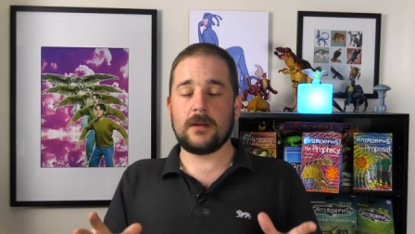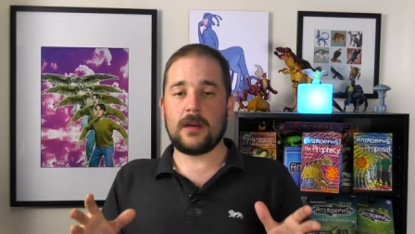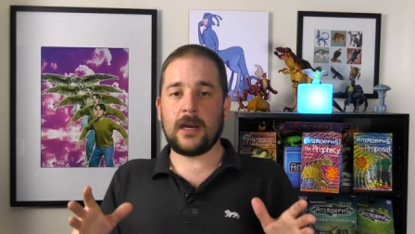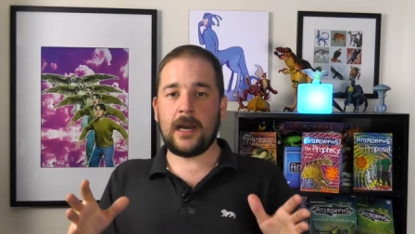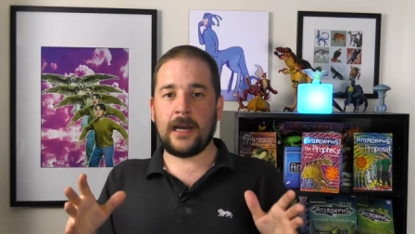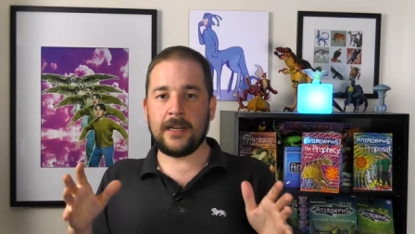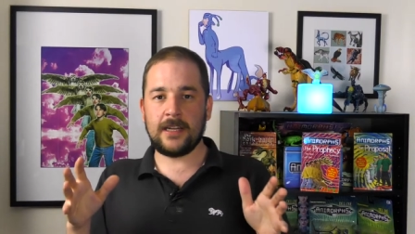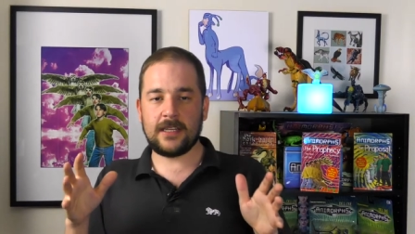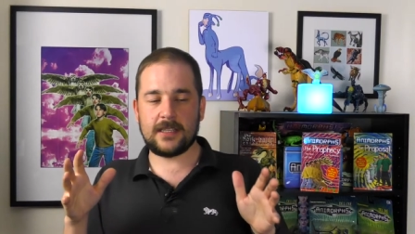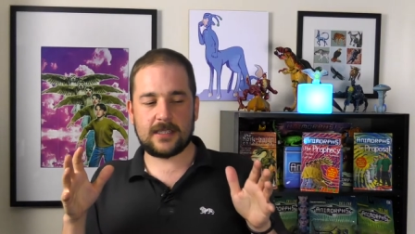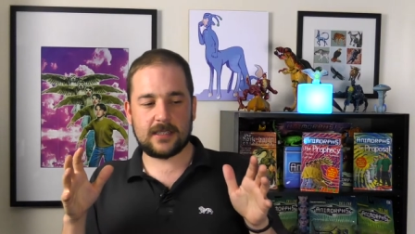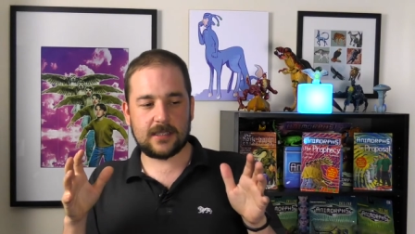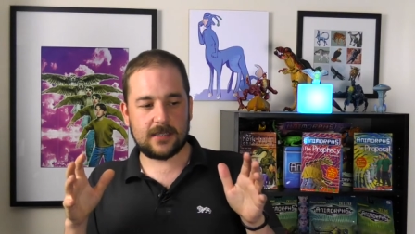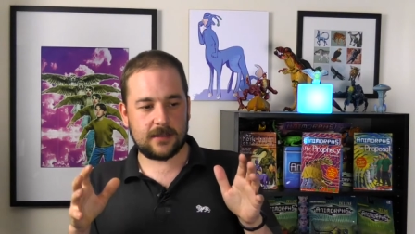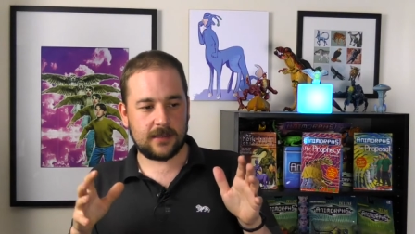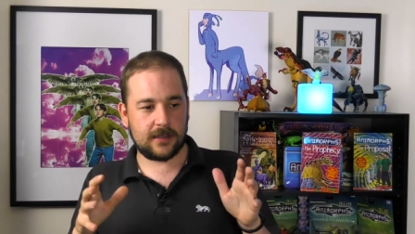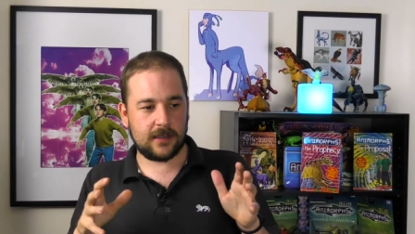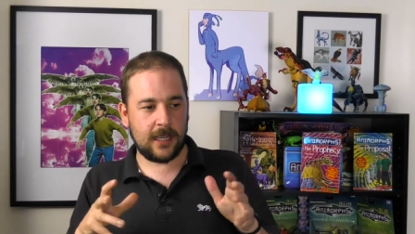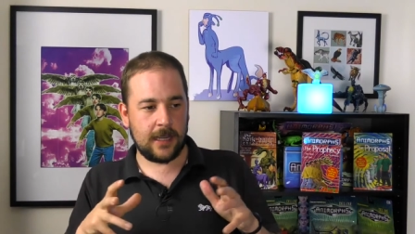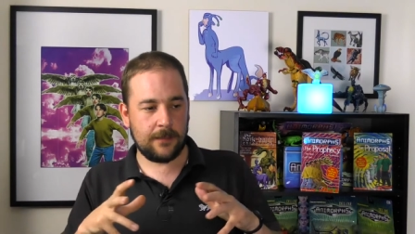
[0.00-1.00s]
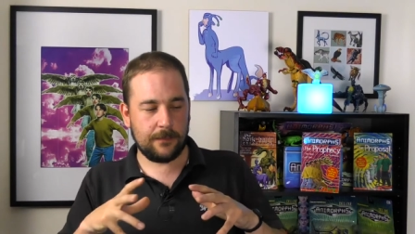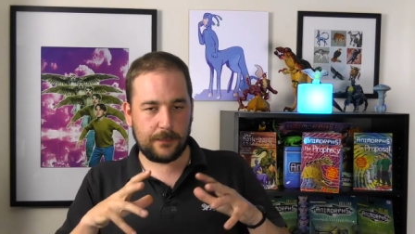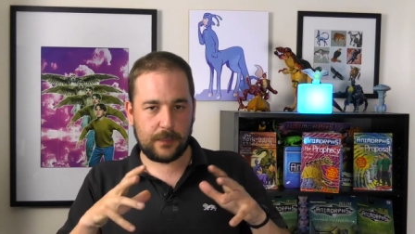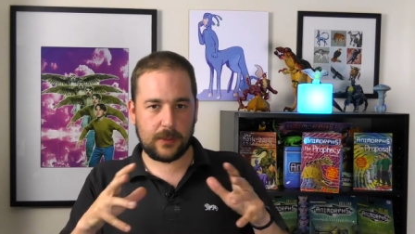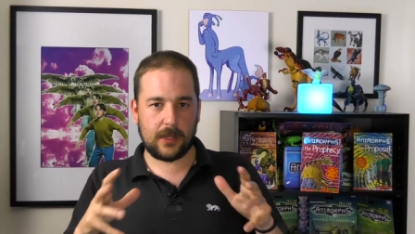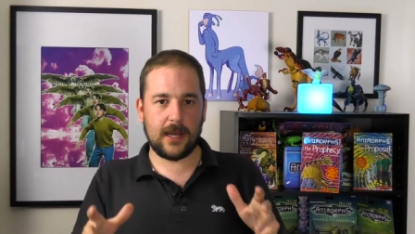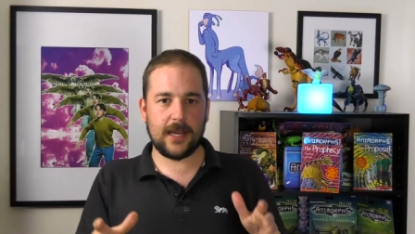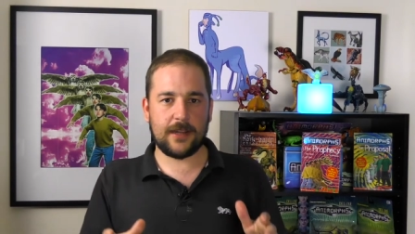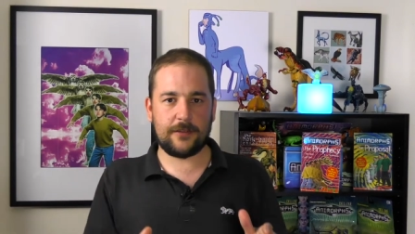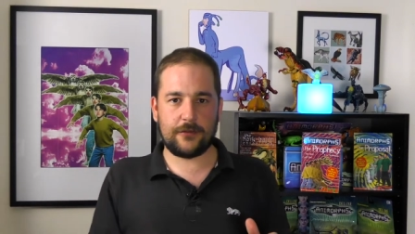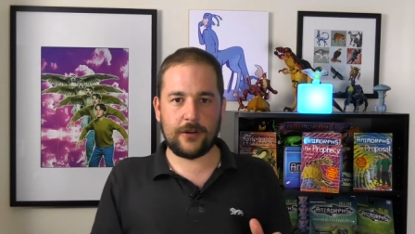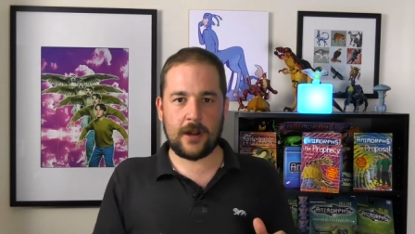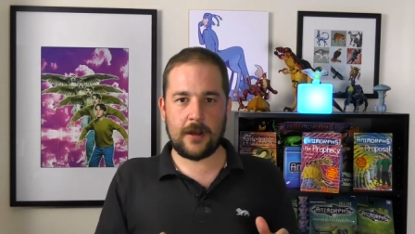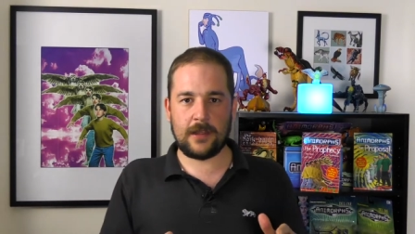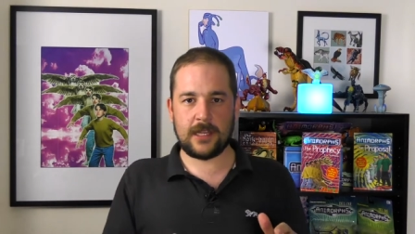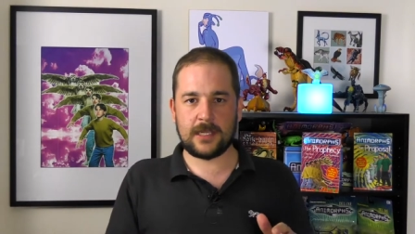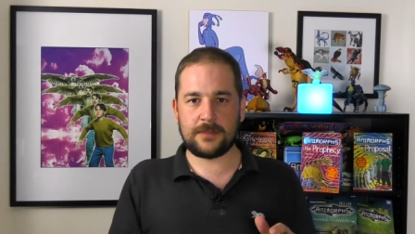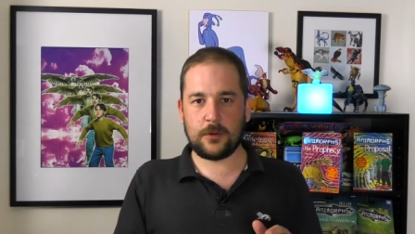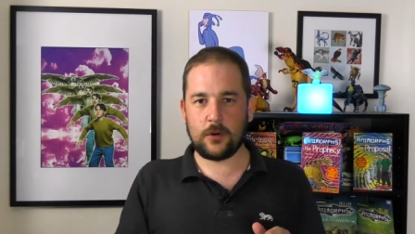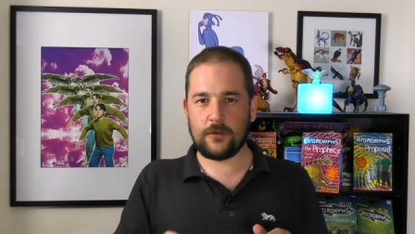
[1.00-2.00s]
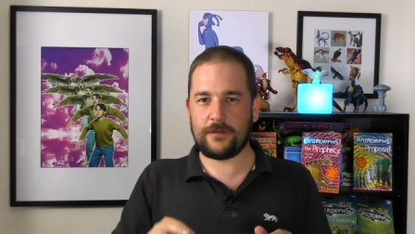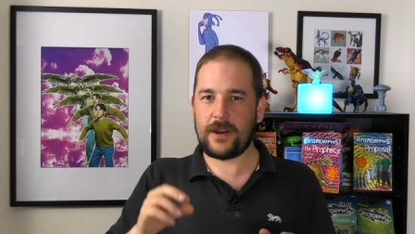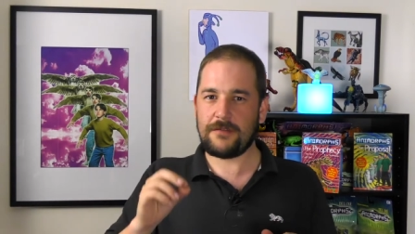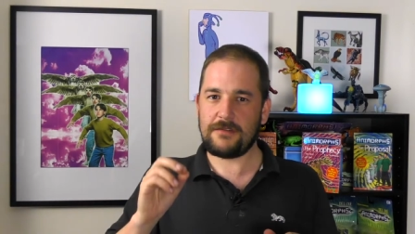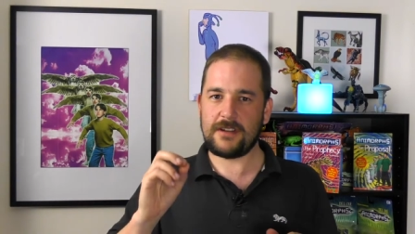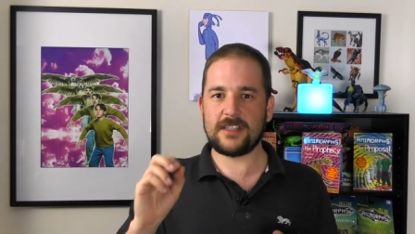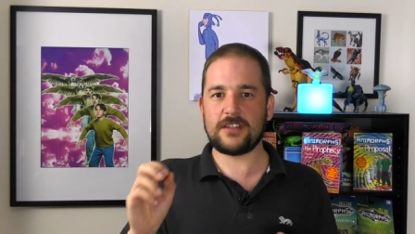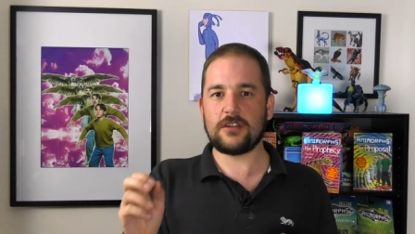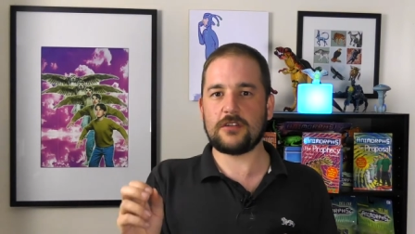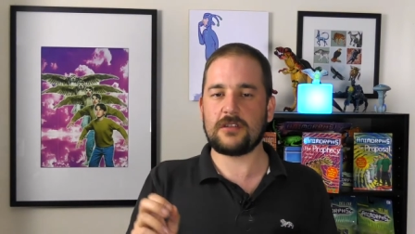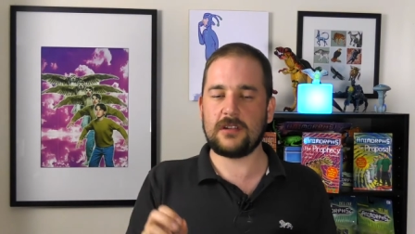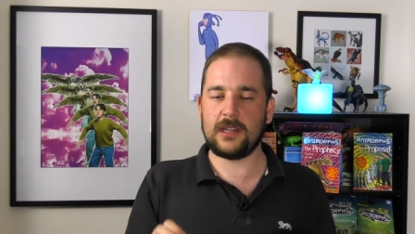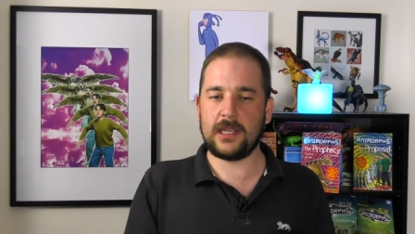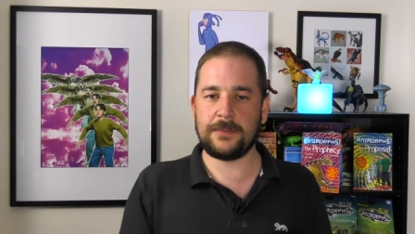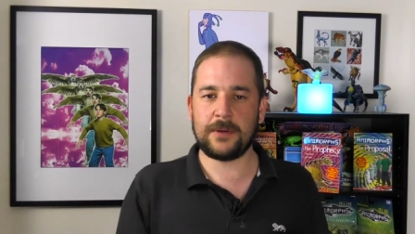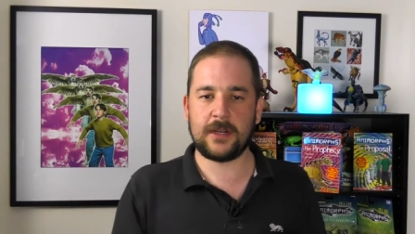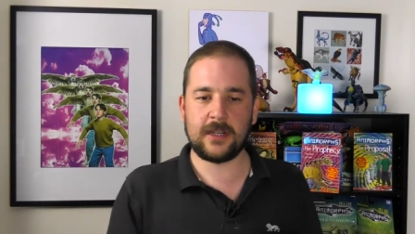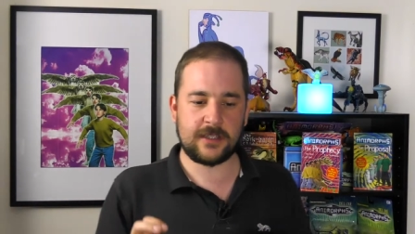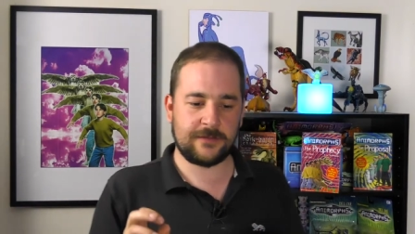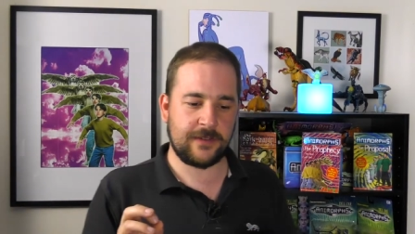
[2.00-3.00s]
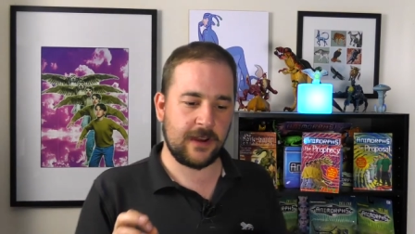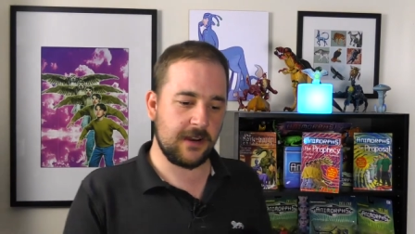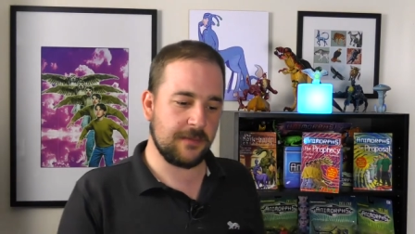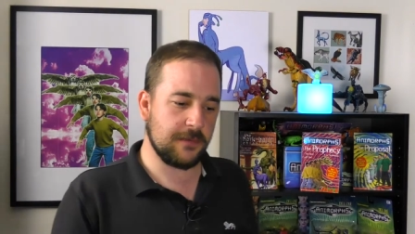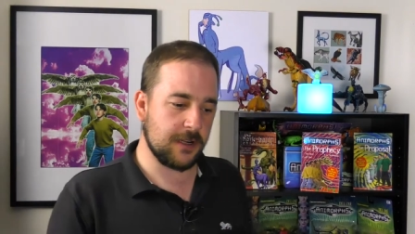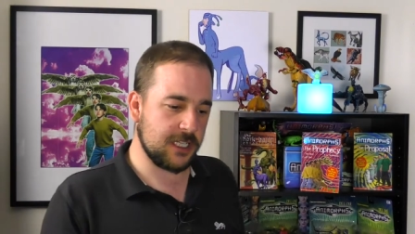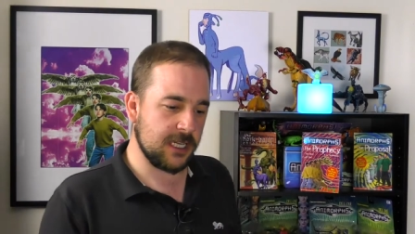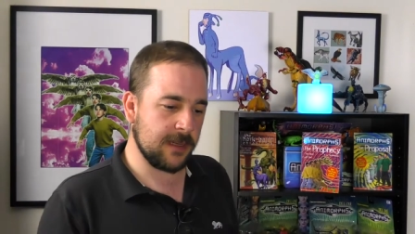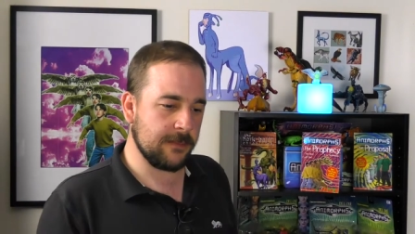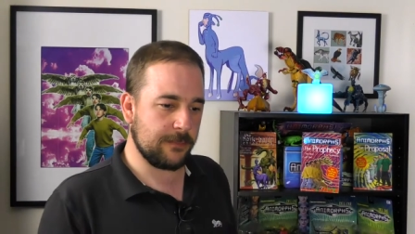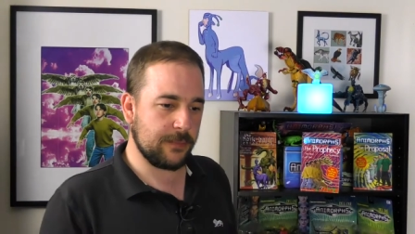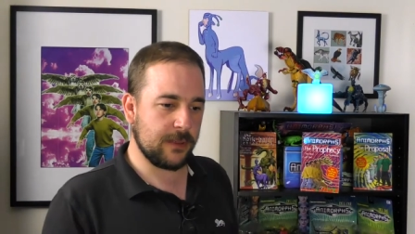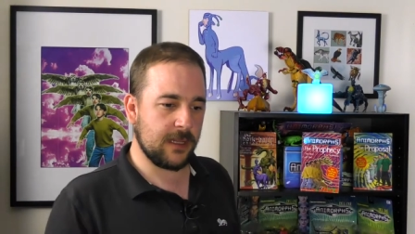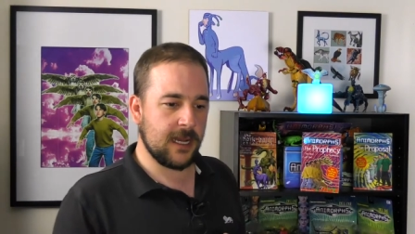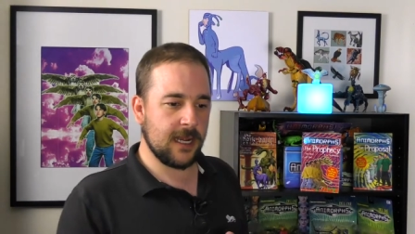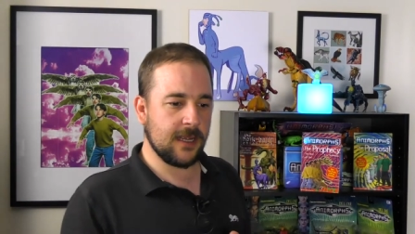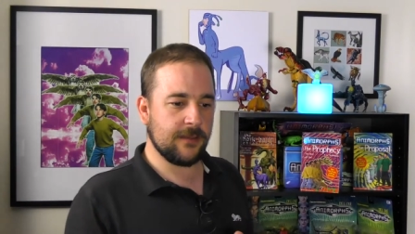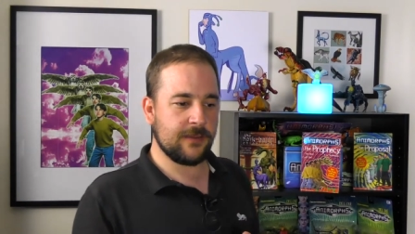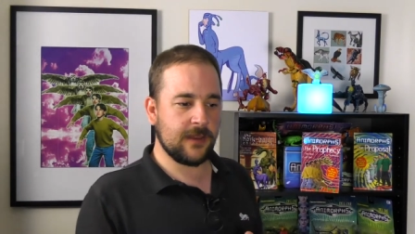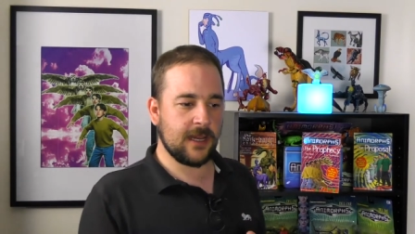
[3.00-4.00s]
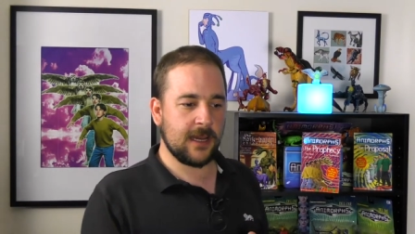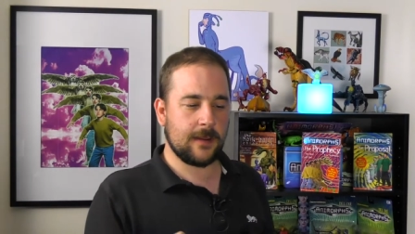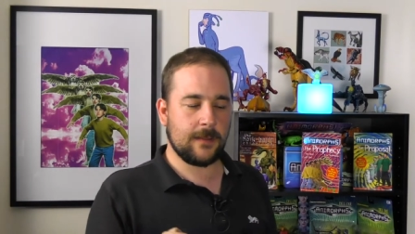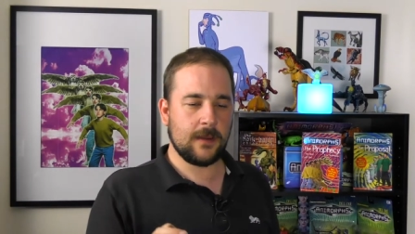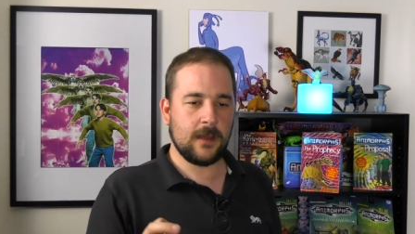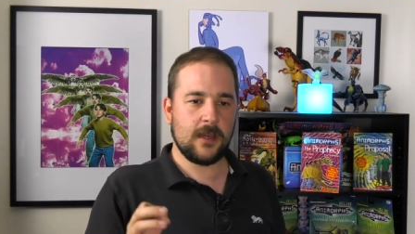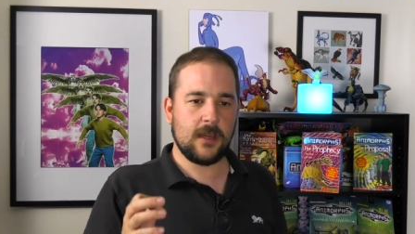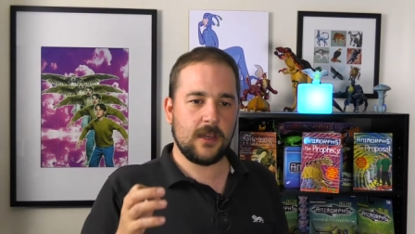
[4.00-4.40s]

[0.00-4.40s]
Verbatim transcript: And it's implied throughout this book, very subtly, but it's very much implied that